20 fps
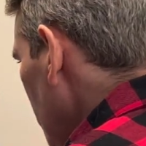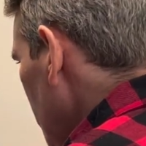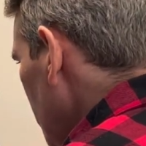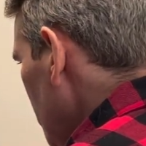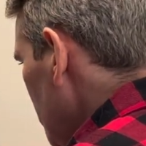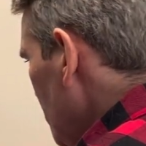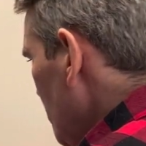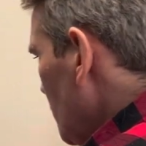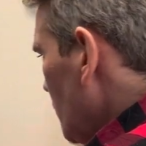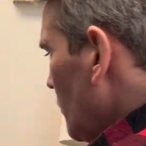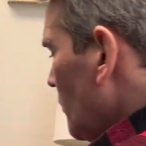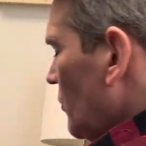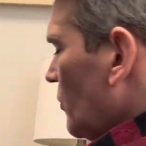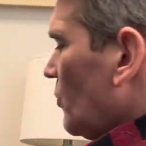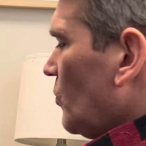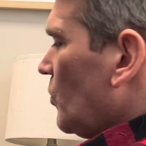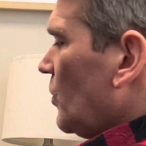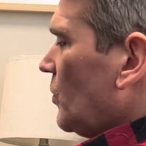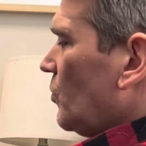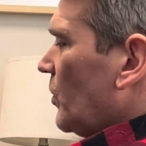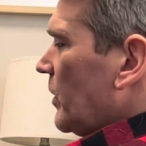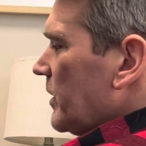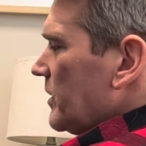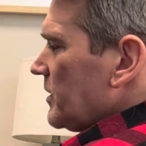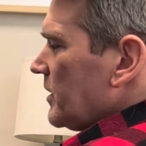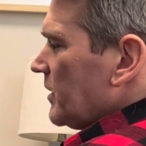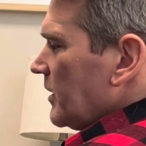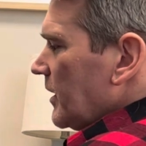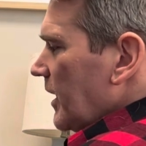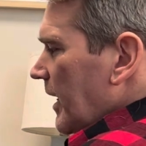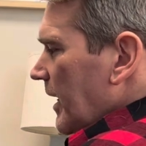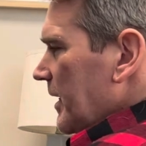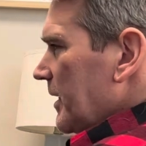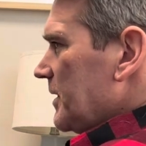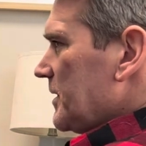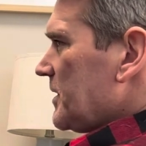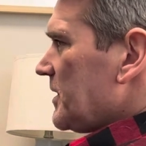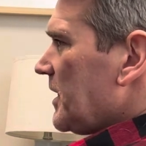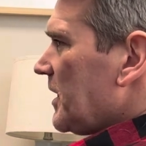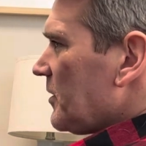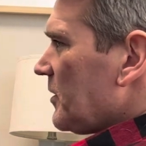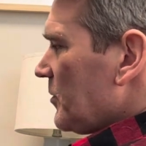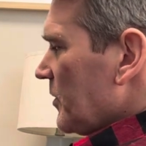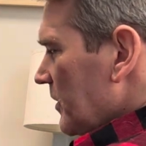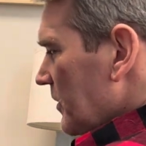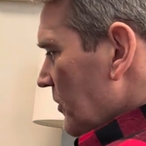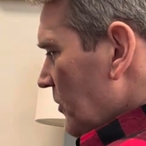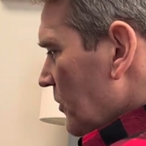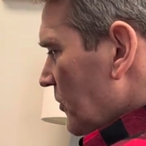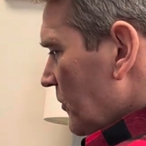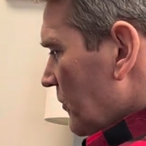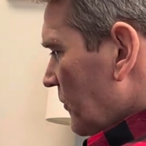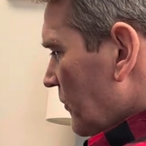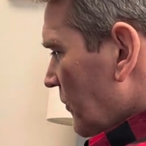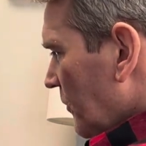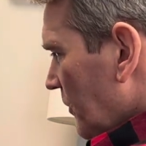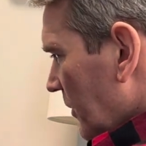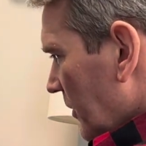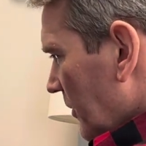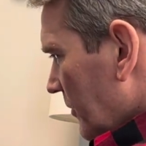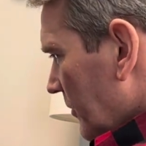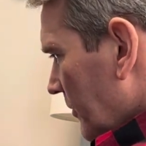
So what is a line segment known for?